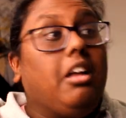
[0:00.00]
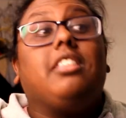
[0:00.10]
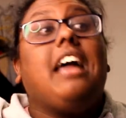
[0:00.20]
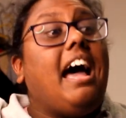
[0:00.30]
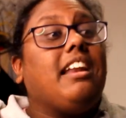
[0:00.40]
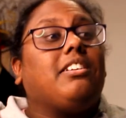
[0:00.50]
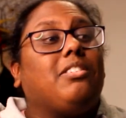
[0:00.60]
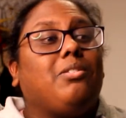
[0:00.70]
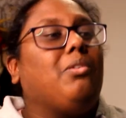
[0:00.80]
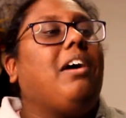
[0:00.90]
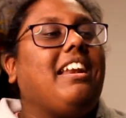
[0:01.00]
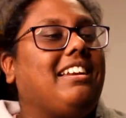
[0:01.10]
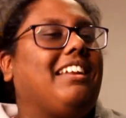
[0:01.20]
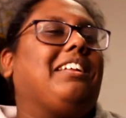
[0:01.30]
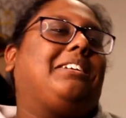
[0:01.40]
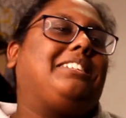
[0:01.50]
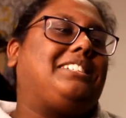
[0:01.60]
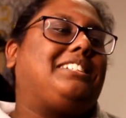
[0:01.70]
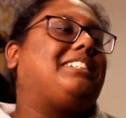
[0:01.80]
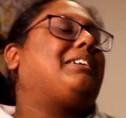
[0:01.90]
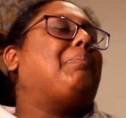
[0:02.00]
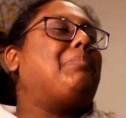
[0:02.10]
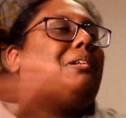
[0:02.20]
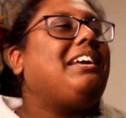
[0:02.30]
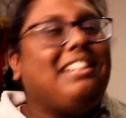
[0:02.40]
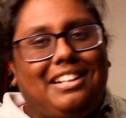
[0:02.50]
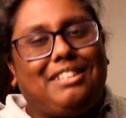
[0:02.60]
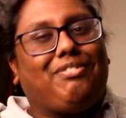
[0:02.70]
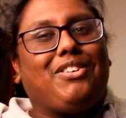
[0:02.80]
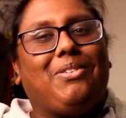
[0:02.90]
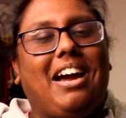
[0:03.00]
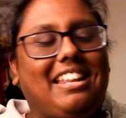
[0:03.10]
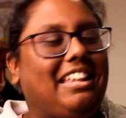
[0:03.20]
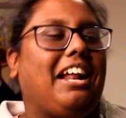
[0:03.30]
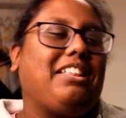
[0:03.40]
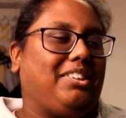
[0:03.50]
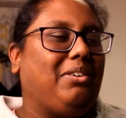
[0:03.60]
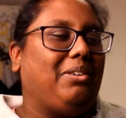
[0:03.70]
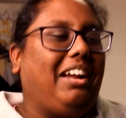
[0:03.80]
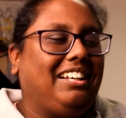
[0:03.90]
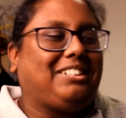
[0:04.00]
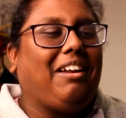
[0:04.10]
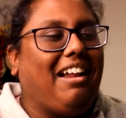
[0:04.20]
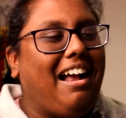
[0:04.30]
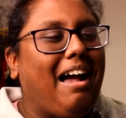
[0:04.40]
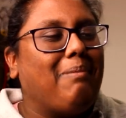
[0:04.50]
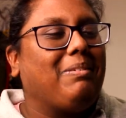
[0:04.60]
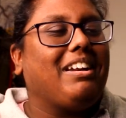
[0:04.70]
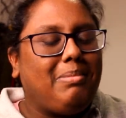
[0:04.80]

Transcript: That went the completely different way than I thought it was gonna happen.